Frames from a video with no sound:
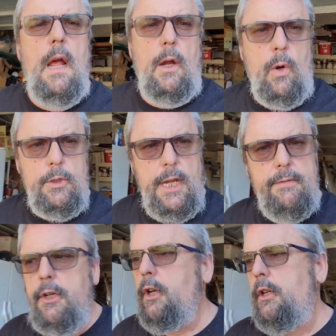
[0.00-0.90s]
Of course,
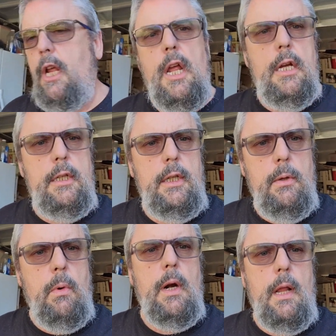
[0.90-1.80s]
after you're done, you
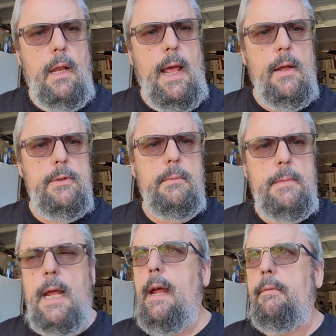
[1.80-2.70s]
want to allow some
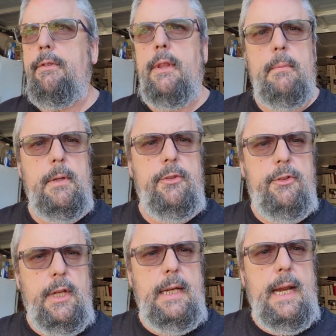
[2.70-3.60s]
time for them to
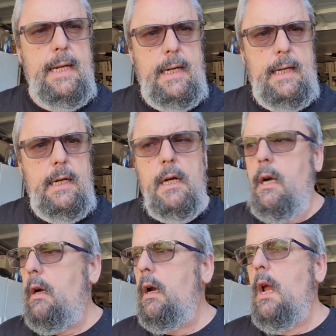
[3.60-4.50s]
sit and
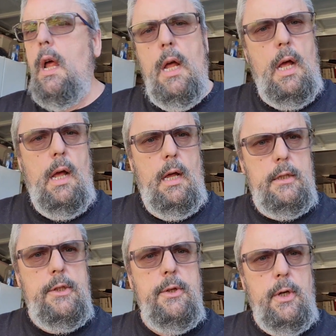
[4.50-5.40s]
adhere
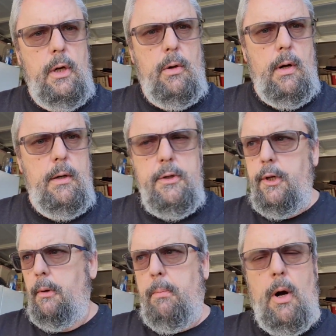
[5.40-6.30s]
to
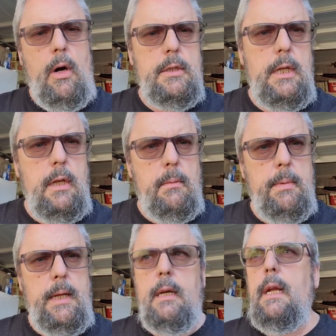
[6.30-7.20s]
your bars a little
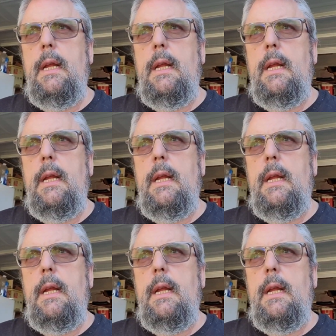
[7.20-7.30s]
bit.